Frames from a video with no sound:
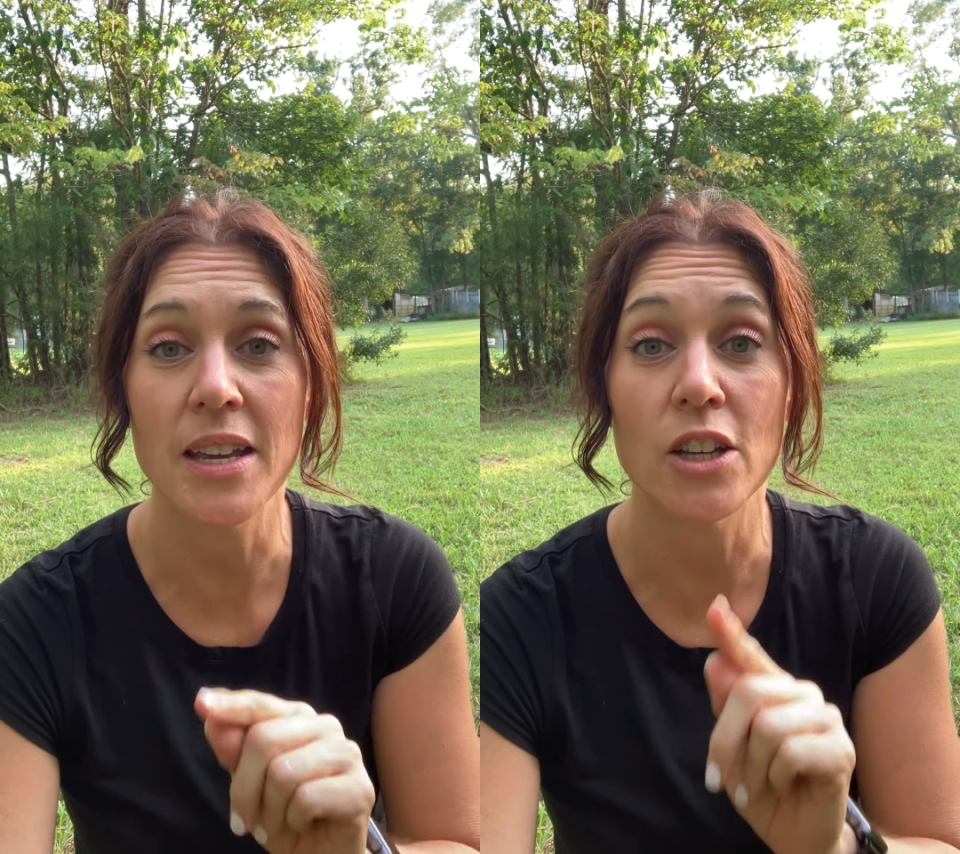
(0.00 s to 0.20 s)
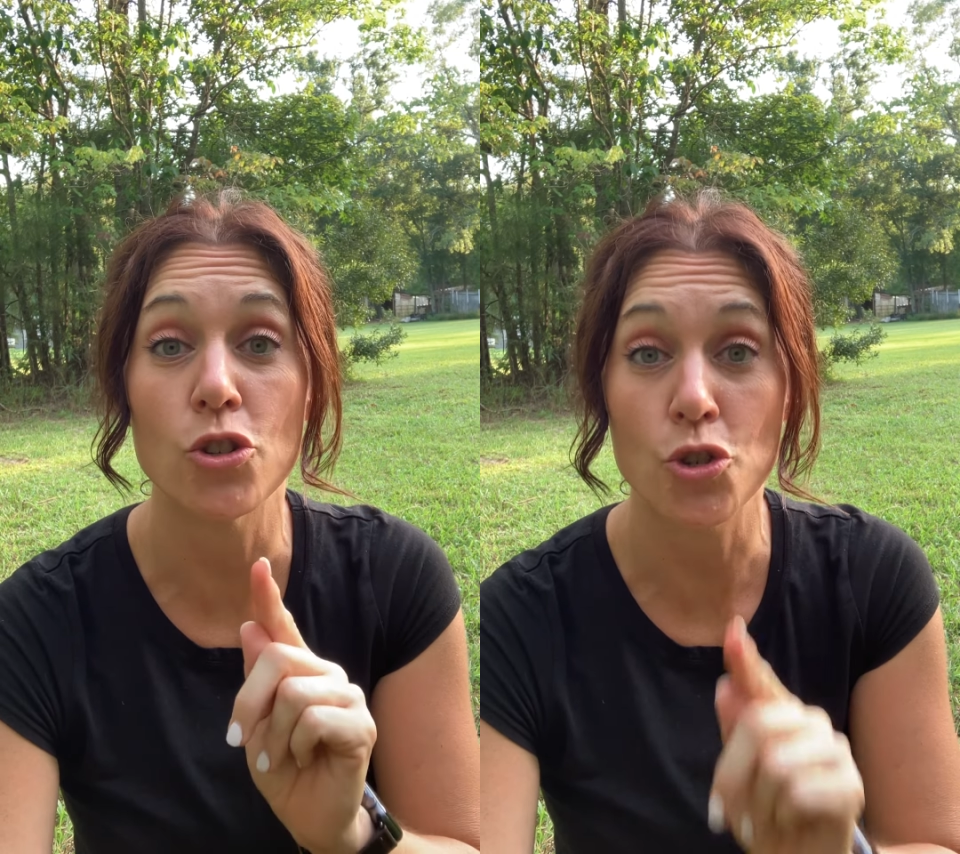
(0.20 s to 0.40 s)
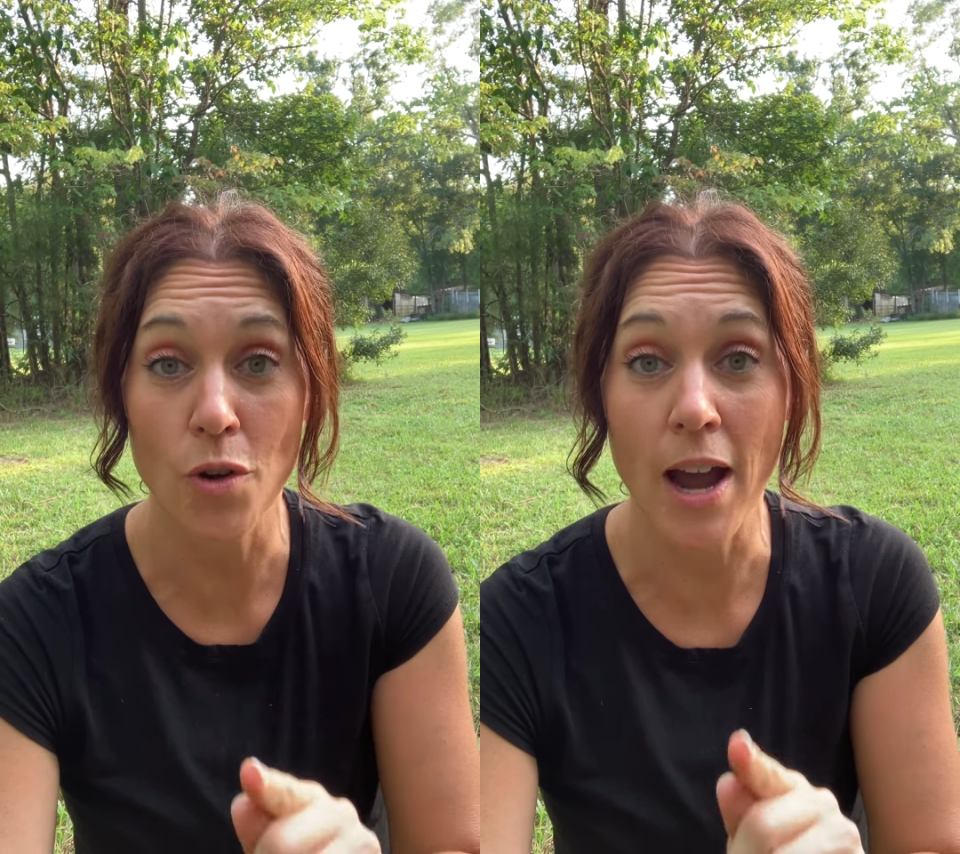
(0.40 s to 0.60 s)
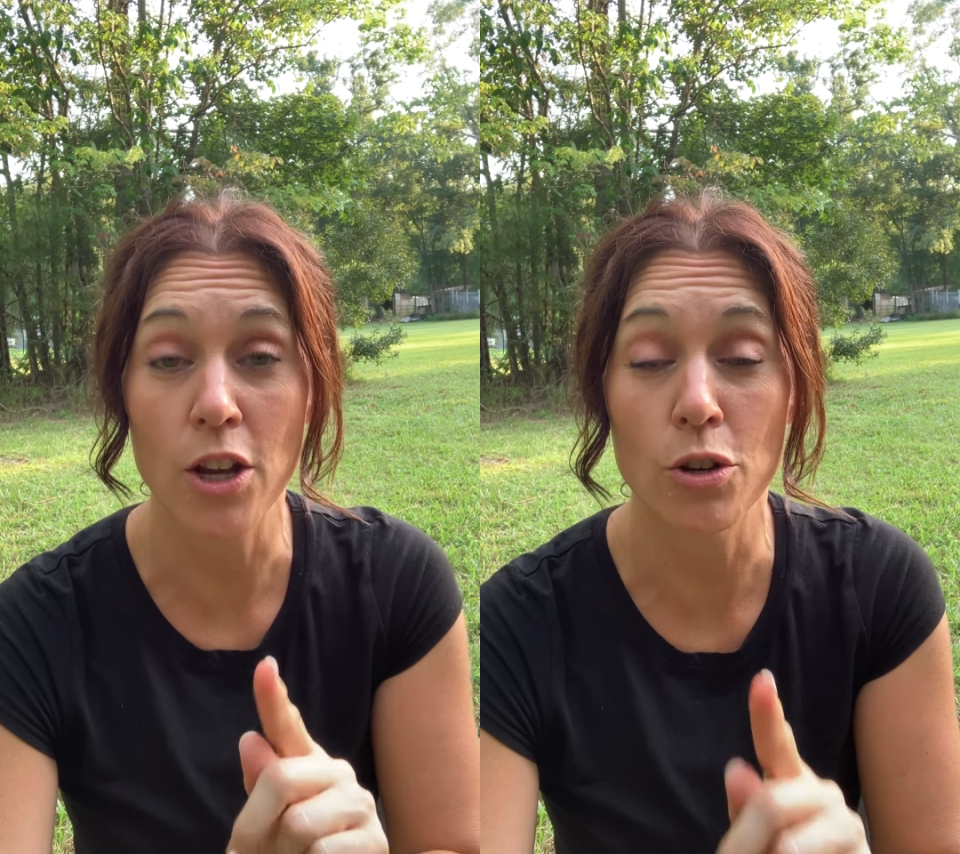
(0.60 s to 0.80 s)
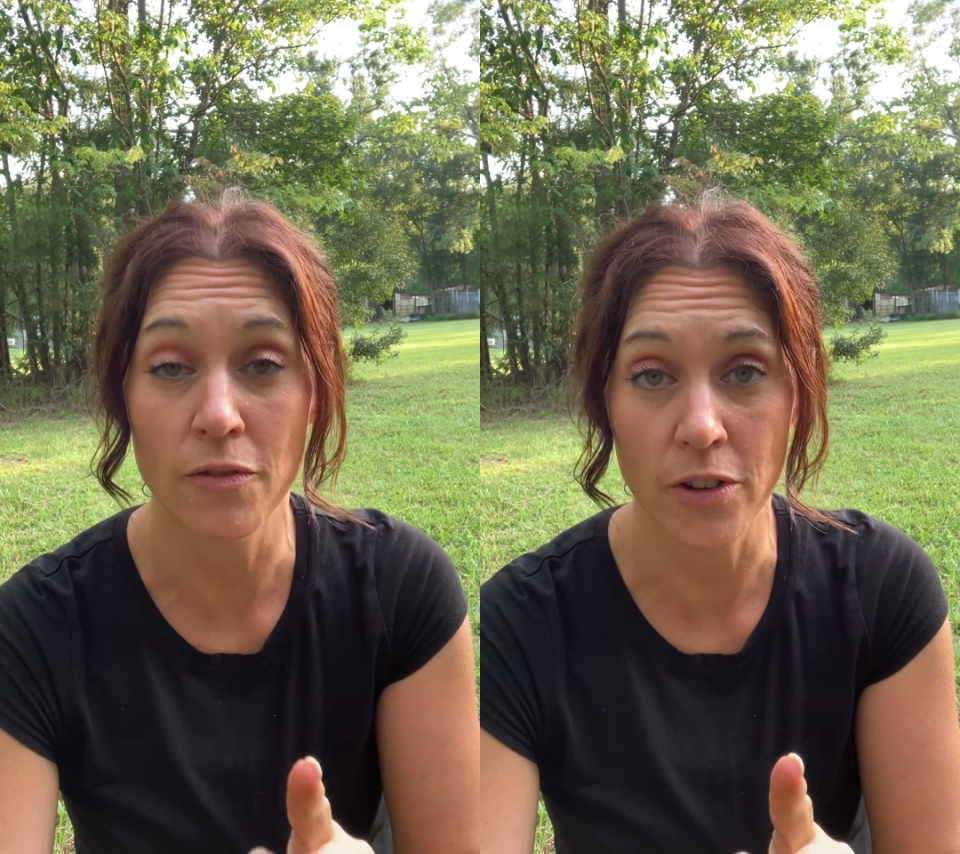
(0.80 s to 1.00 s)
can track
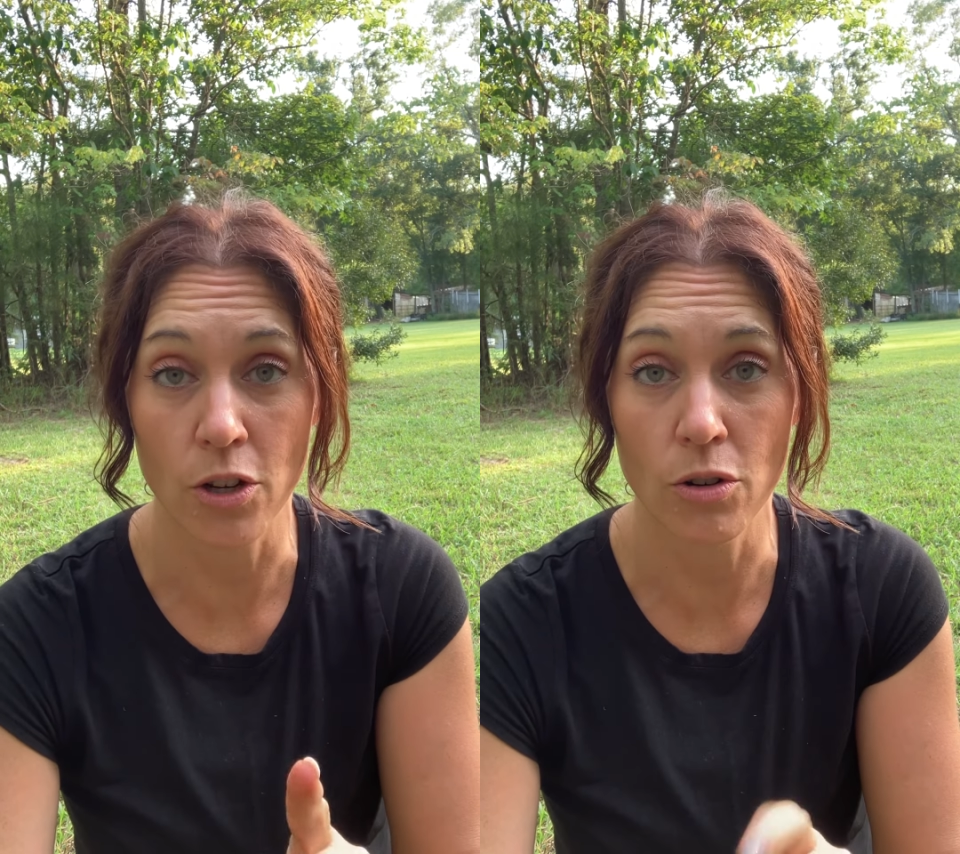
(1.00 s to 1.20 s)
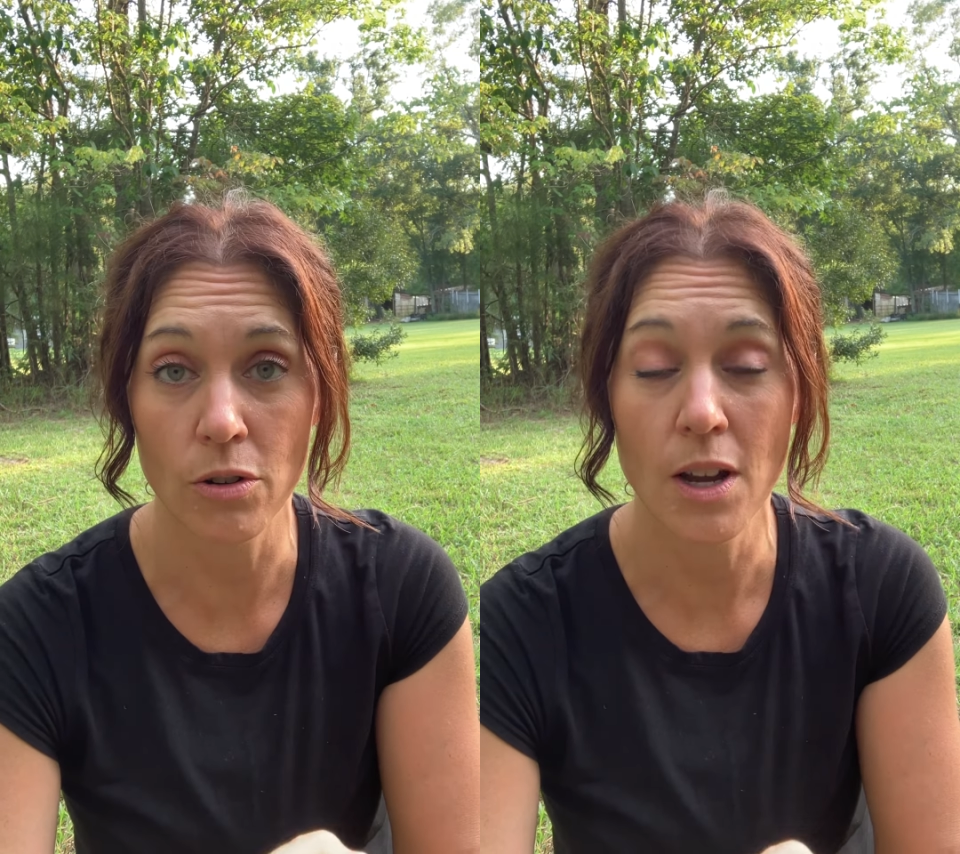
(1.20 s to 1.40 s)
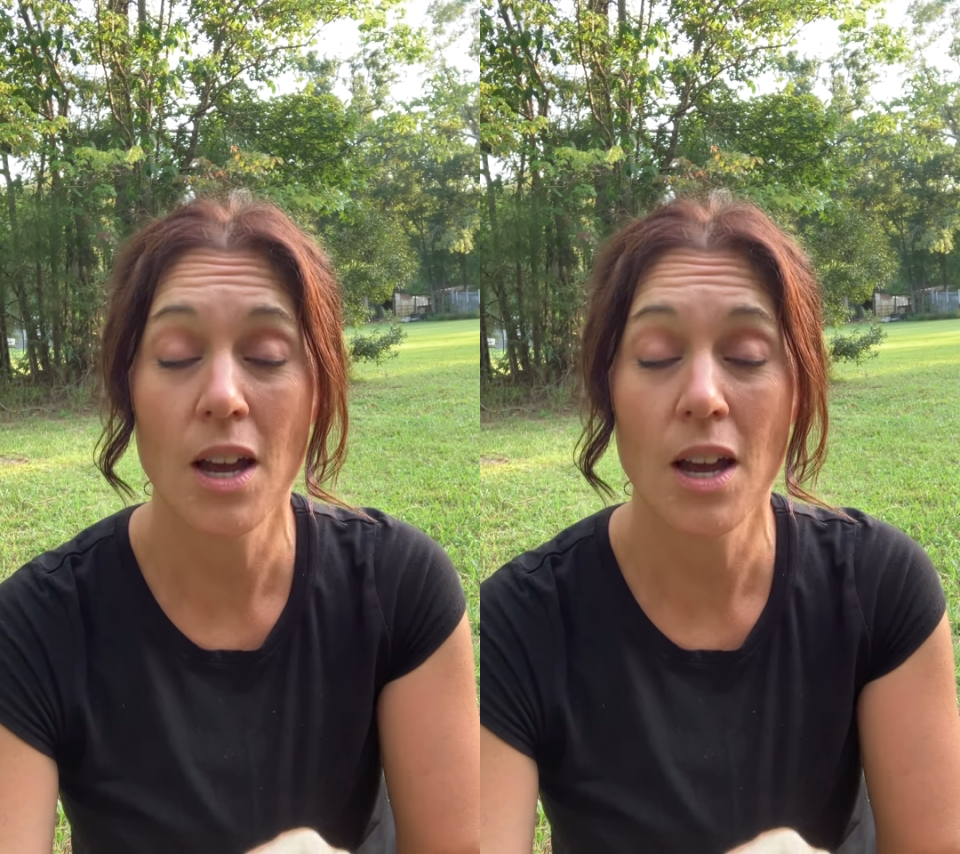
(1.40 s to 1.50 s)
your finger,